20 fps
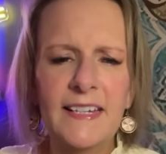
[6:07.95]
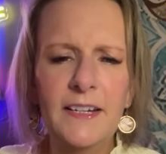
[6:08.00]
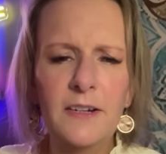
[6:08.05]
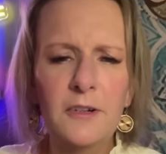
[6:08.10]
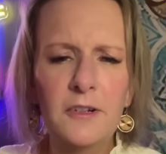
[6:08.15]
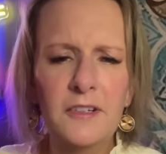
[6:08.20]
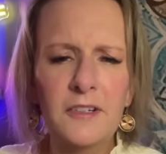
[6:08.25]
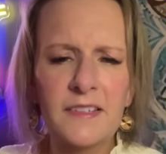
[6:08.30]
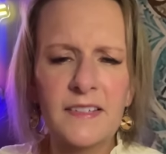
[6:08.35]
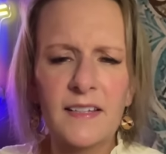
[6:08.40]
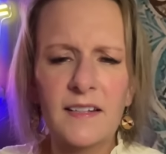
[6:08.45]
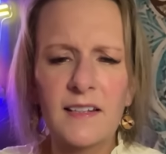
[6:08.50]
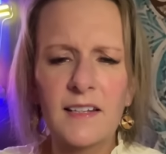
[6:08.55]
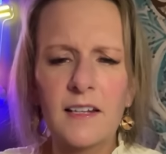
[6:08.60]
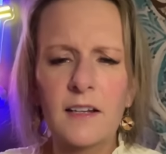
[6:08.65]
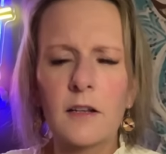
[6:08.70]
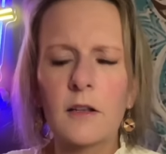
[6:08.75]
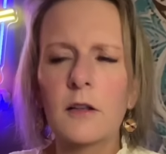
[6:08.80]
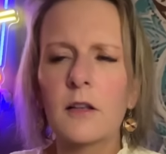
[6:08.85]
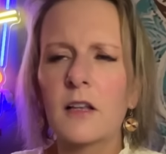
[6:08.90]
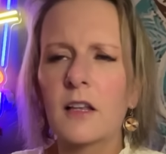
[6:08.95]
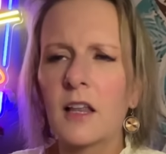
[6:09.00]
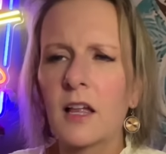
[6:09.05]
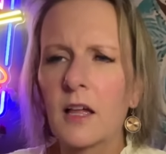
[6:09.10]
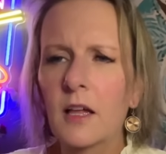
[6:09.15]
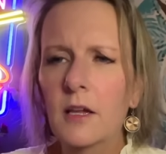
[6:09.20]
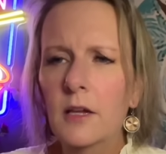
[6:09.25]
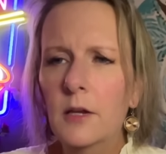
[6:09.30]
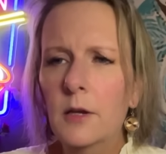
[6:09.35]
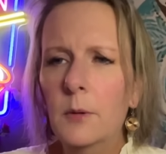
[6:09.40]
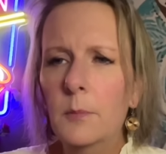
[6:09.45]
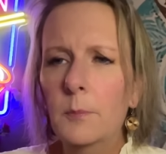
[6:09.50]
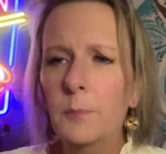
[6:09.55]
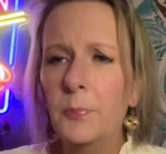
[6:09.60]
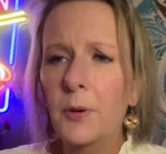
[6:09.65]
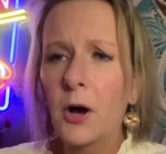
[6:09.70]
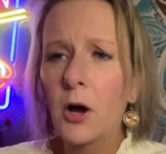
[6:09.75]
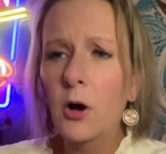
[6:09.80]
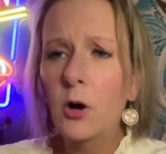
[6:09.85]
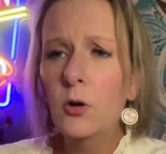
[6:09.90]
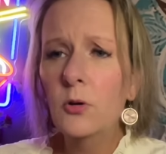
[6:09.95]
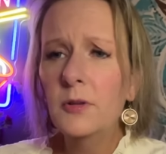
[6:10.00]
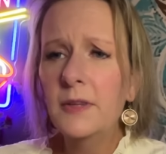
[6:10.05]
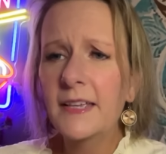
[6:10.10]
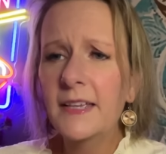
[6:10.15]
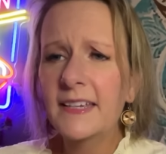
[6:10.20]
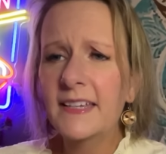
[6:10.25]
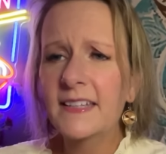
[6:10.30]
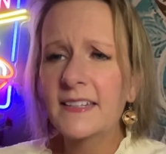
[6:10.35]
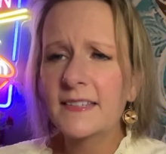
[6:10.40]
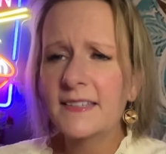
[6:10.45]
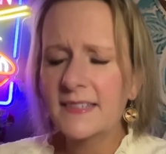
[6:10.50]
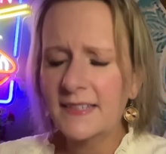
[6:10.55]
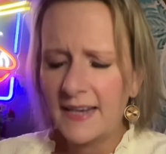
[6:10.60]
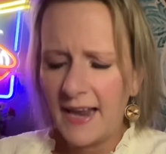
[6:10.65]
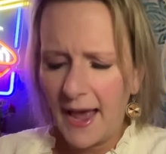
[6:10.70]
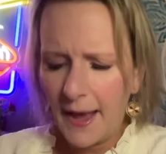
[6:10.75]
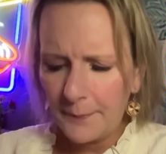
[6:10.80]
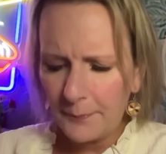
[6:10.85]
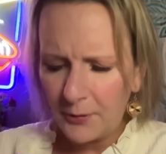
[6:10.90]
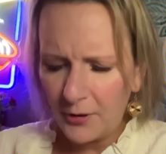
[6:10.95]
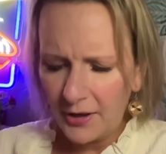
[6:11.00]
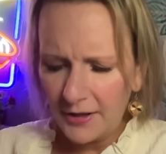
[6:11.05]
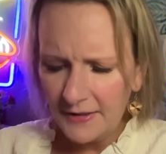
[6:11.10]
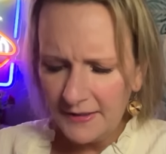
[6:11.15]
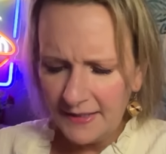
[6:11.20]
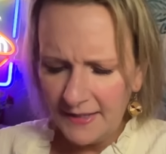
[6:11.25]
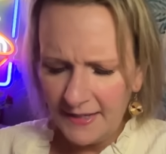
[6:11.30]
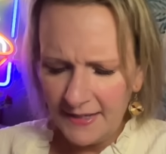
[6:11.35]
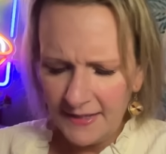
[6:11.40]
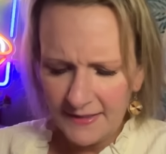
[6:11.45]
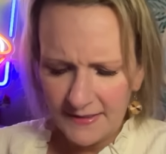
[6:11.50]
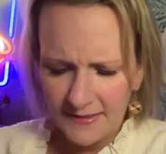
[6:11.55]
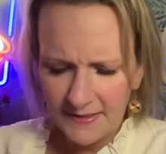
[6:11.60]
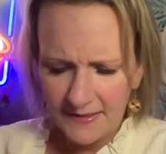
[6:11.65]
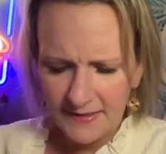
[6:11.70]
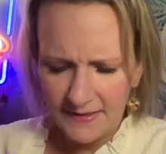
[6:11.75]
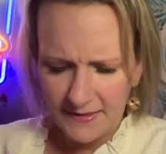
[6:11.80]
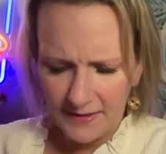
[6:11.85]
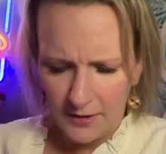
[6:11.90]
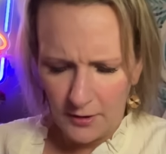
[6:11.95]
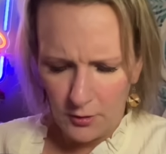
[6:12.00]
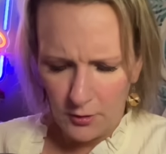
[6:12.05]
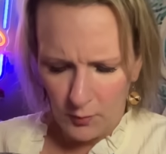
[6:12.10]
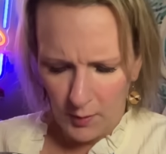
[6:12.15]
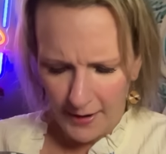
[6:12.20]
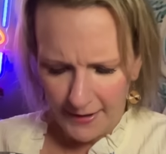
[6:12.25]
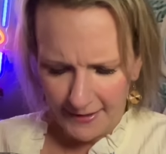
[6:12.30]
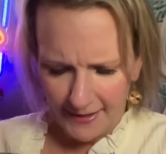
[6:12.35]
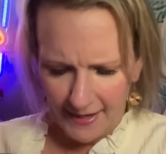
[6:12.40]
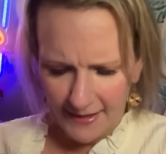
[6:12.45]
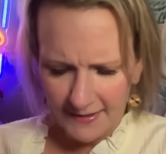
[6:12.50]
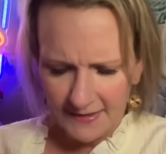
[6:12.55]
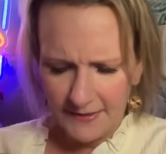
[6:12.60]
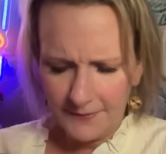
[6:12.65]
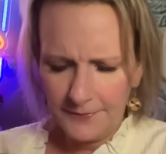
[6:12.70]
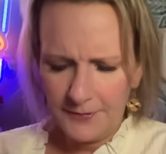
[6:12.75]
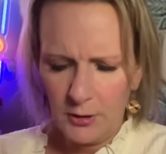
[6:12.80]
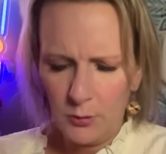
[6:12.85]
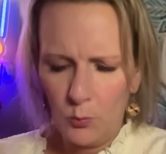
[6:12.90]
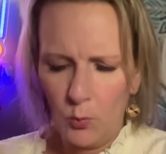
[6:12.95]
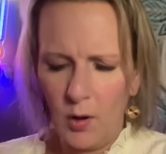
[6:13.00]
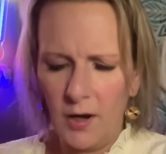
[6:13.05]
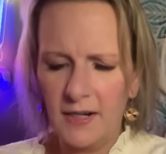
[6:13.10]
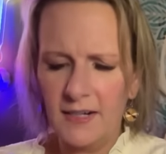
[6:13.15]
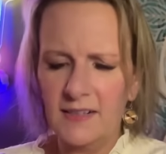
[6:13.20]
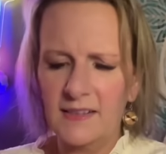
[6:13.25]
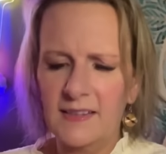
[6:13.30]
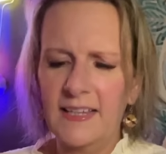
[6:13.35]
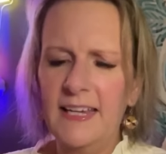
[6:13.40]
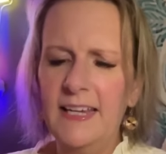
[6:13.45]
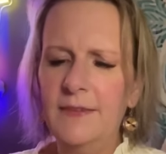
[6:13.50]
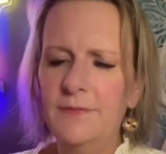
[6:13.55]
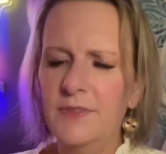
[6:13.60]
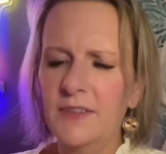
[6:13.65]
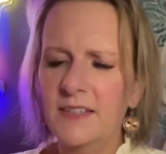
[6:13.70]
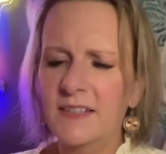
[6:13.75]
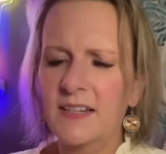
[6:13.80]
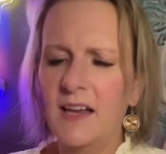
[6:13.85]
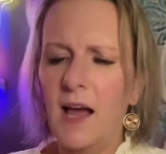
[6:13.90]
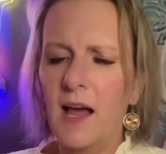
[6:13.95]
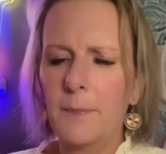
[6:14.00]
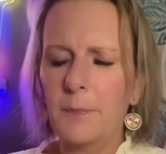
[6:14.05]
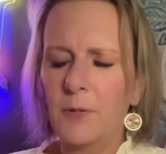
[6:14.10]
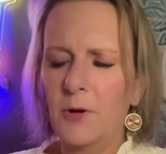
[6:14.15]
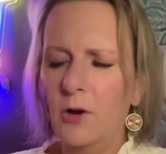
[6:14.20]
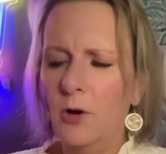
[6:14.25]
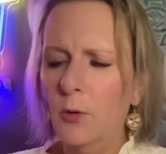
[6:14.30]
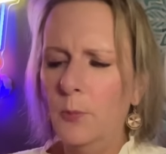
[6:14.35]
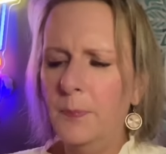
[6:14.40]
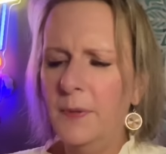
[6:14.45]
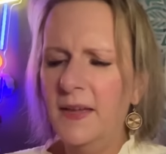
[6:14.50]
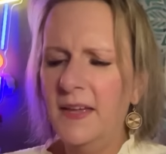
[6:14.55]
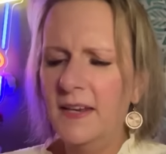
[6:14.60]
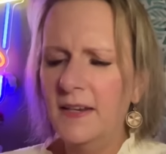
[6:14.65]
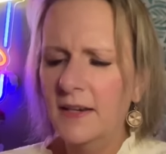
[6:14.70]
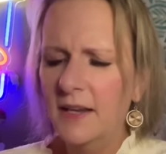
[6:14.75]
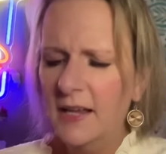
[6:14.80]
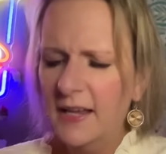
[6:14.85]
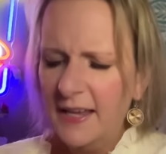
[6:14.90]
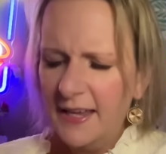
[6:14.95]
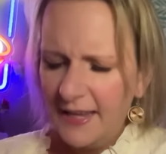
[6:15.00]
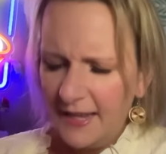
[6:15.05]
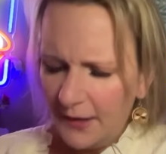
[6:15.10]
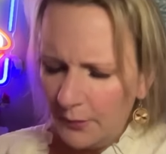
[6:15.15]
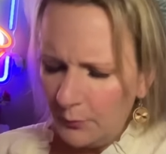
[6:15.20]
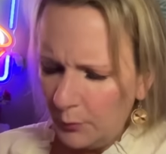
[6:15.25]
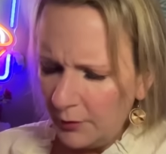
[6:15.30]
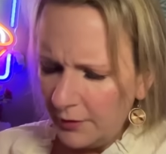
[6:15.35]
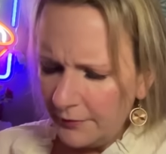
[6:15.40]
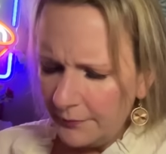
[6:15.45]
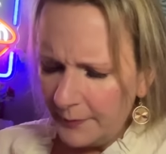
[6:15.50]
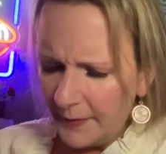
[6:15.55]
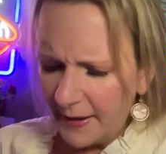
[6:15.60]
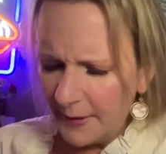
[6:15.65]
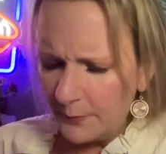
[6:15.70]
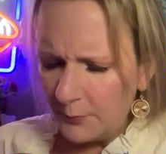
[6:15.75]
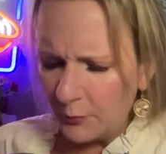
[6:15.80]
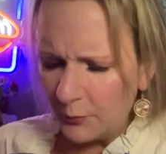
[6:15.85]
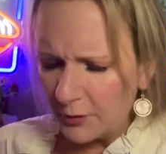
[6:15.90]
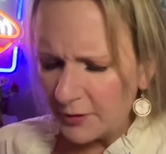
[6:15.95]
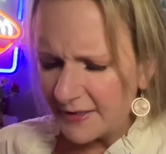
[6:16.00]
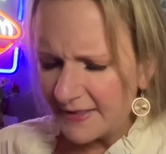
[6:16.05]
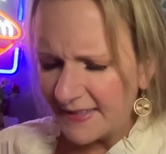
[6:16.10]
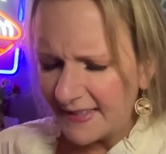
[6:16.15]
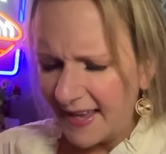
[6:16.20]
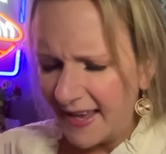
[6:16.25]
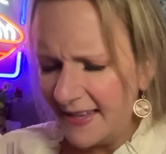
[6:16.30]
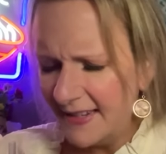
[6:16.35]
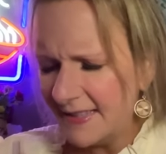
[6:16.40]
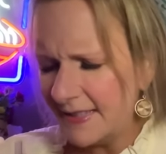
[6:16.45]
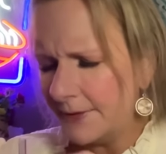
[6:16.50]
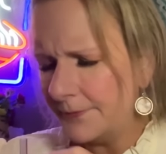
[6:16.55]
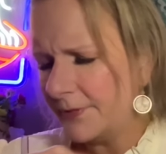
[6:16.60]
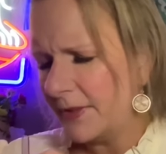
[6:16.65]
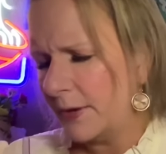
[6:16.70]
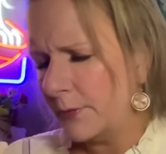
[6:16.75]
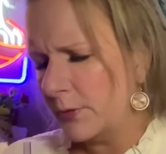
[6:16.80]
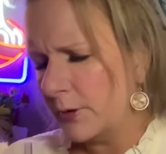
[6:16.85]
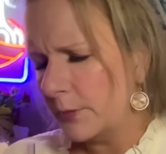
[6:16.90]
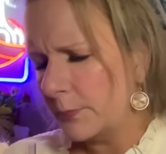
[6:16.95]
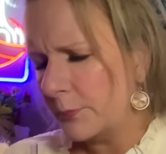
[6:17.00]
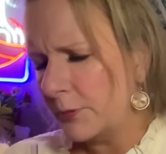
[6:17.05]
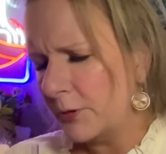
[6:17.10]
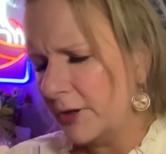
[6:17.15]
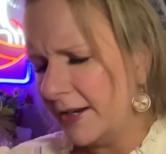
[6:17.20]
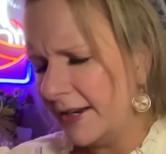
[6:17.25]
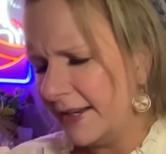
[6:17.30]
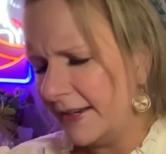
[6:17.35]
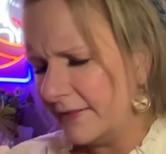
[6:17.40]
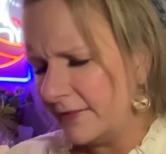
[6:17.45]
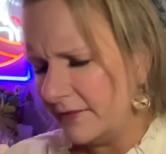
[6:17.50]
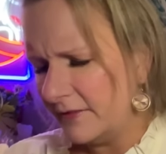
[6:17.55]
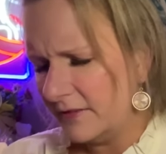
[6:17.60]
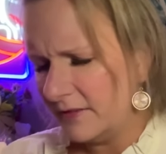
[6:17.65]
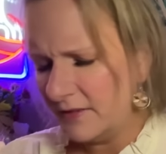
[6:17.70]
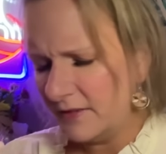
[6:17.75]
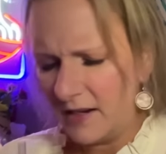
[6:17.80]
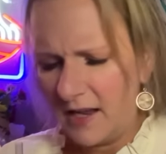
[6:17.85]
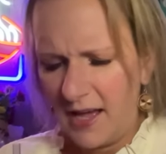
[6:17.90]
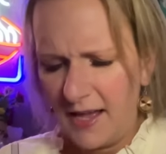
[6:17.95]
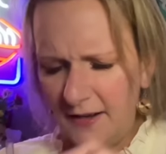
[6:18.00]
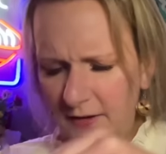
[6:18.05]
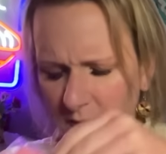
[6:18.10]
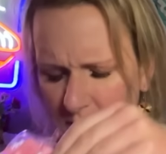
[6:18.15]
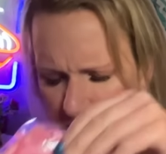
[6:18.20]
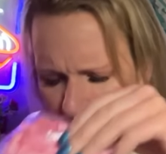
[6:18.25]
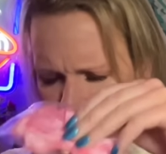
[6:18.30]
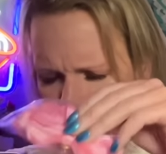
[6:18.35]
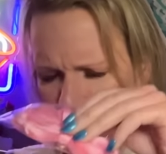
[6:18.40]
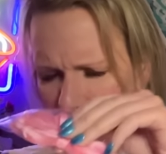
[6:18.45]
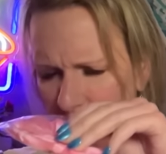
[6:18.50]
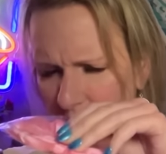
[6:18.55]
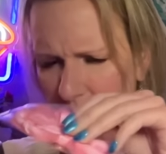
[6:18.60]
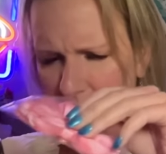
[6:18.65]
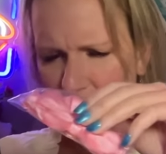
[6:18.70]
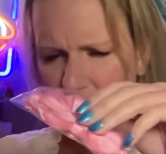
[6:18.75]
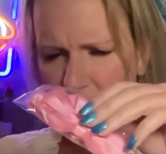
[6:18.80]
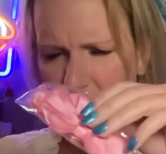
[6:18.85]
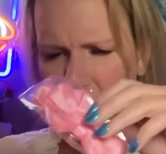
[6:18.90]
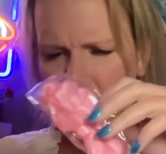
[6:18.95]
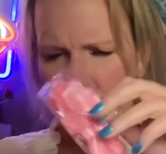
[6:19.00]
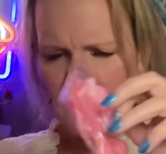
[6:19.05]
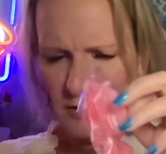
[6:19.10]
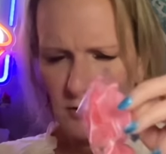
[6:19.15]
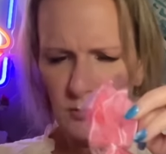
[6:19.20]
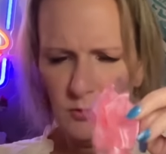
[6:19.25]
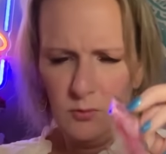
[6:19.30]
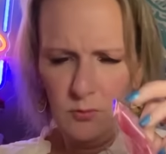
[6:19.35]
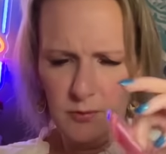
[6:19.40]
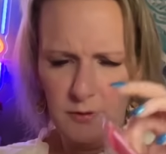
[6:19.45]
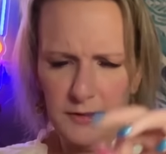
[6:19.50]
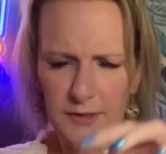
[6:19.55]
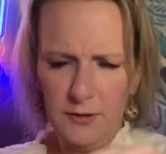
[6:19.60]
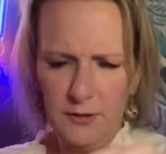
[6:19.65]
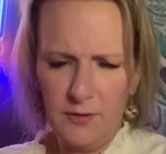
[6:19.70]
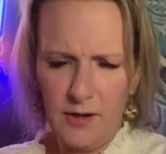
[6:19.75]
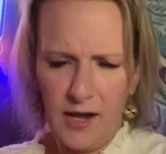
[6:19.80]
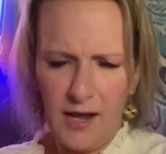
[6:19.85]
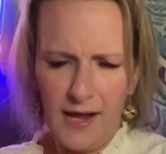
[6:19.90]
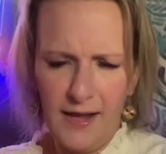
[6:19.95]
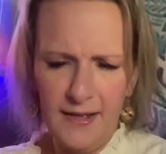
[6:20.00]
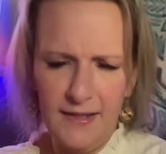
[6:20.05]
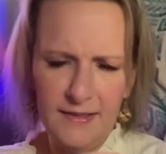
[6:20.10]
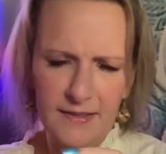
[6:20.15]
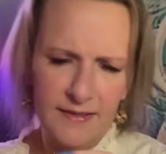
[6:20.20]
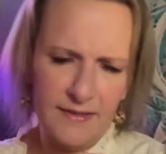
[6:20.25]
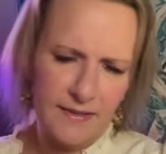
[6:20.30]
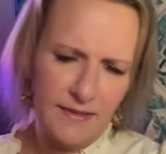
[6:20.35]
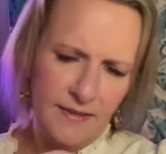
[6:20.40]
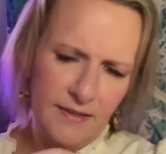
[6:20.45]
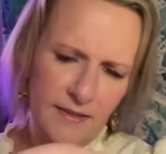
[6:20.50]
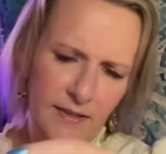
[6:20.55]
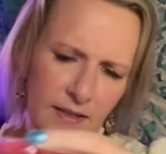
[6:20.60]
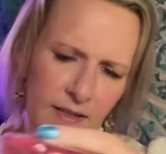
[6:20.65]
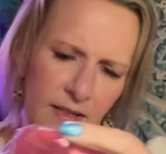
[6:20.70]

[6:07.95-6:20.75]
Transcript: Here's a little bow that can snap on this. So I guess if you want to leave the top open, it would have made more sense if they would have put it, I don't know, you guys.